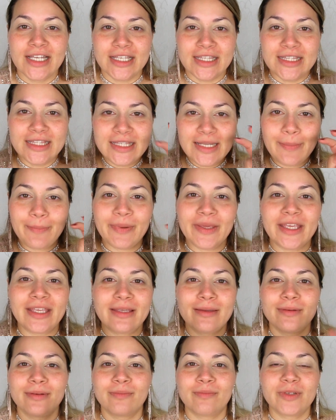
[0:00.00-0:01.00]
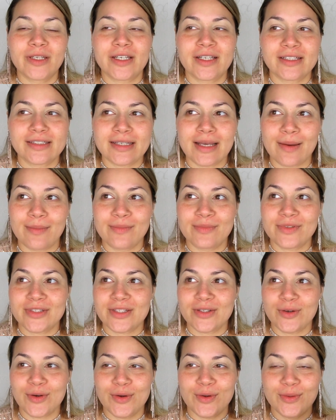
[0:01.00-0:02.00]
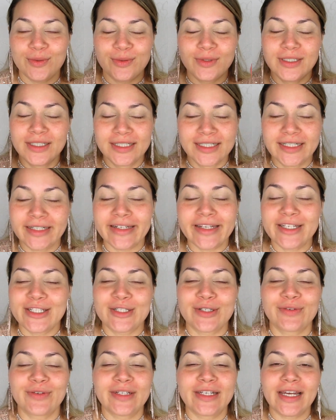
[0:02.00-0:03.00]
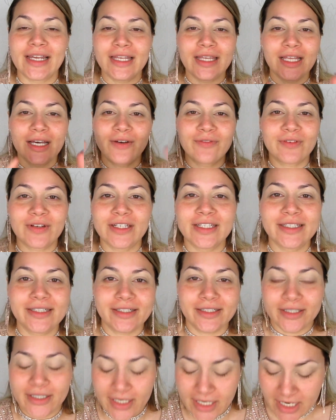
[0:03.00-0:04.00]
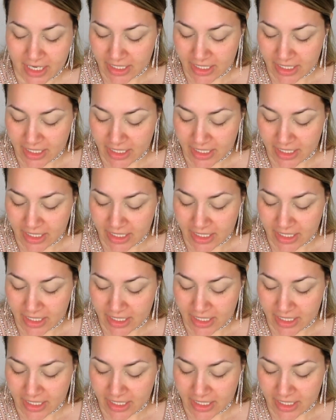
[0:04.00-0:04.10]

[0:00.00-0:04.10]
lippy because I'm so glittery. I love glitter.